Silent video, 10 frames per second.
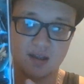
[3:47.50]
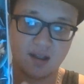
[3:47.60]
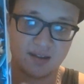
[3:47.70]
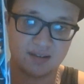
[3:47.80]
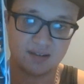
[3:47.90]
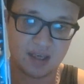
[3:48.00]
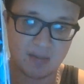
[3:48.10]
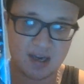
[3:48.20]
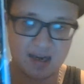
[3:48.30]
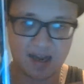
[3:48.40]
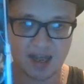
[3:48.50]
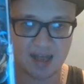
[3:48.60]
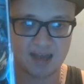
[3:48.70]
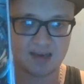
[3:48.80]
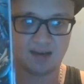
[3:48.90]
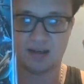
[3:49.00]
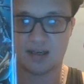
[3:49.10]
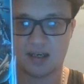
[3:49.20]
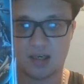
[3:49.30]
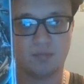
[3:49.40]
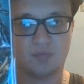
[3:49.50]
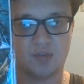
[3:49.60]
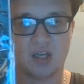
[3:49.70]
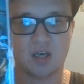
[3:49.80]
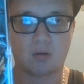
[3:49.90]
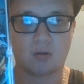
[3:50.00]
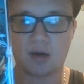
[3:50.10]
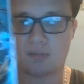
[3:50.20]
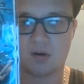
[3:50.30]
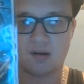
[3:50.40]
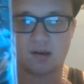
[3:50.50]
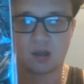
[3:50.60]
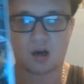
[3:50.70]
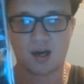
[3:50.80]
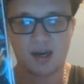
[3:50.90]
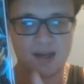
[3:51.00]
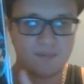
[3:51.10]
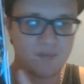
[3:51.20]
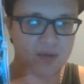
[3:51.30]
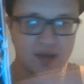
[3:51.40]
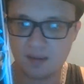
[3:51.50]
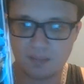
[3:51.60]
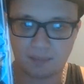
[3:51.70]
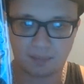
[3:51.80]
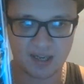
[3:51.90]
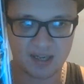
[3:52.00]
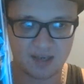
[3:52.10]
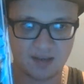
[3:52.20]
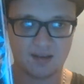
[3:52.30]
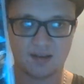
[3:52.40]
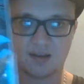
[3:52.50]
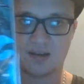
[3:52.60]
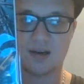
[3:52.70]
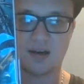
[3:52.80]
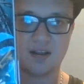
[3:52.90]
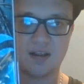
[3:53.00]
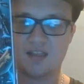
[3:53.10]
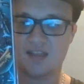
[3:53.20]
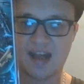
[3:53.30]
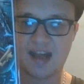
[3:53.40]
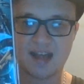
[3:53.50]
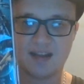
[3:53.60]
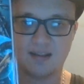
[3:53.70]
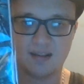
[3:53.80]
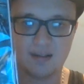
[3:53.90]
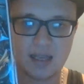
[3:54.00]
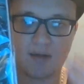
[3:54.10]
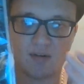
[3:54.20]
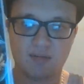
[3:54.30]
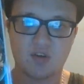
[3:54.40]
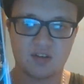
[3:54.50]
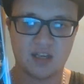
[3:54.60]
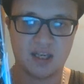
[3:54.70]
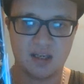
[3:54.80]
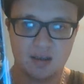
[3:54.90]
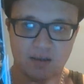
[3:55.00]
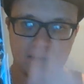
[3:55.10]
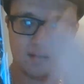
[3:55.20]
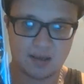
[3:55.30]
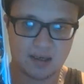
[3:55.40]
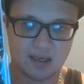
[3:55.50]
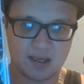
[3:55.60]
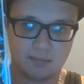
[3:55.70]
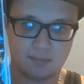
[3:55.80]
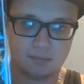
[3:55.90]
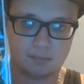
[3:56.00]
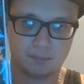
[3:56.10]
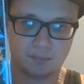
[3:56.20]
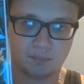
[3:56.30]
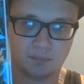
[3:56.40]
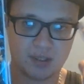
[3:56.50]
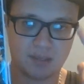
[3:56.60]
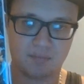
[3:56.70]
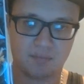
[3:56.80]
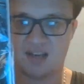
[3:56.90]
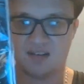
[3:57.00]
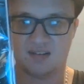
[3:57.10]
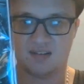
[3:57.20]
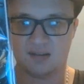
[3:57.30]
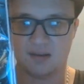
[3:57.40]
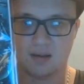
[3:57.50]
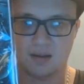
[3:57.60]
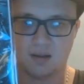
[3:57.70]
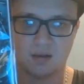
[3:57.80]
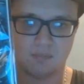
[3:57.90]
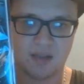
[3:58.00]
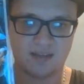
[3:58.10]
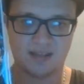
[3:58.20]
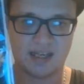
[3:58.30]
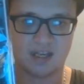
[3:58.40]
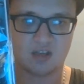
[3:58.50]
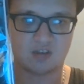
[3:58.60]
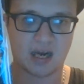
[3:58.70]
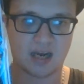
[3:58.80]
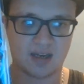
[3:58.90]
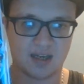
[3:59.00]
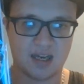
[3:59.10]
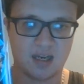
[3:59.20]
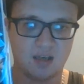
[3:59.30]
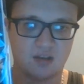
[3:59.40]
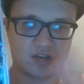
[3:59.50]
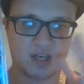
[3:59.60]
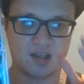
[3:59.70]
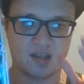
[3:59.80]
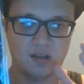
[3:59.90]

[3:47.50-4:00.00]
the demon and um, you know Rumble and Glory, but other than that, it was mostly um, the Beast, basically talking and trying to